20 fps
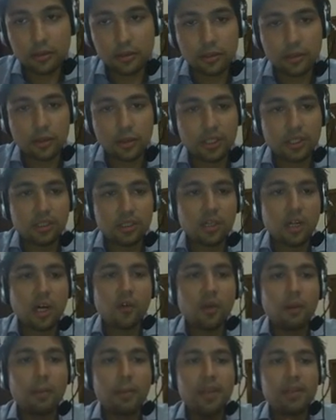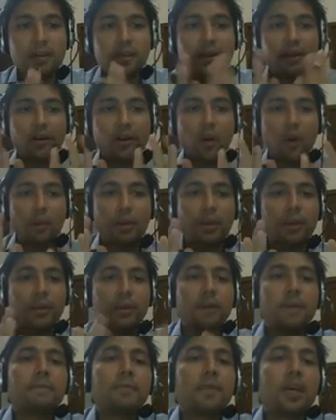So this is how we'll measure
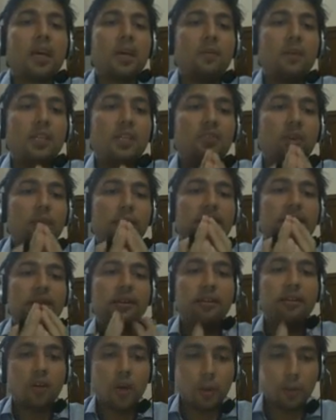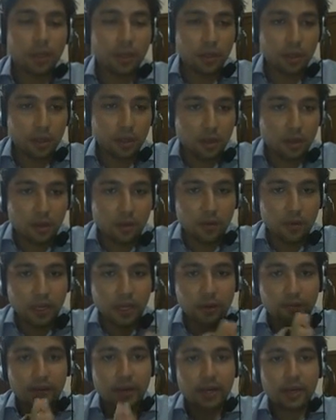entropy. And once we measure entropy, we
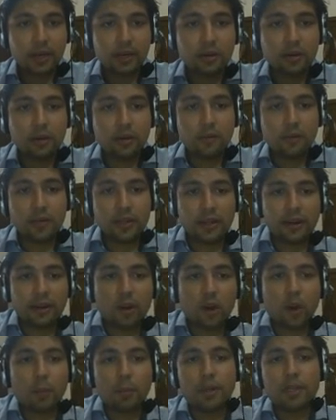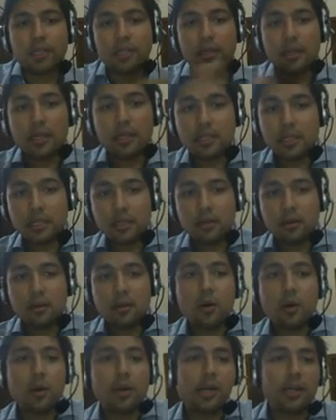can find whether entropy is
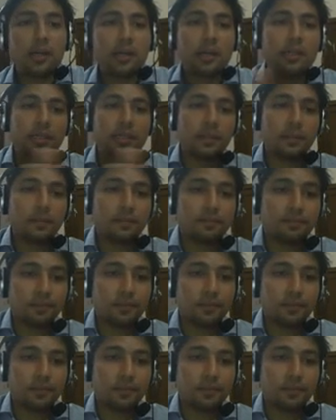increasing or decreasing.